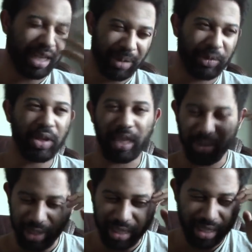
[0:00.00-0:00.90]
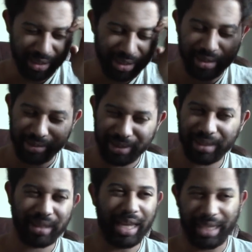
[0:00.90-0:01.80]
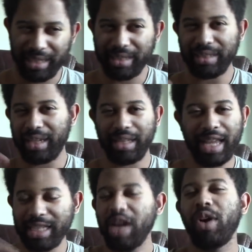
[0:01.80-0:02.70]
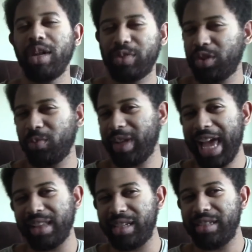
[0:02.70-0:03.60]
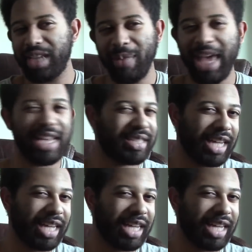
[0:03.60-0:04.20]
I'm looking because, like, that's how I observe reality, dumbass.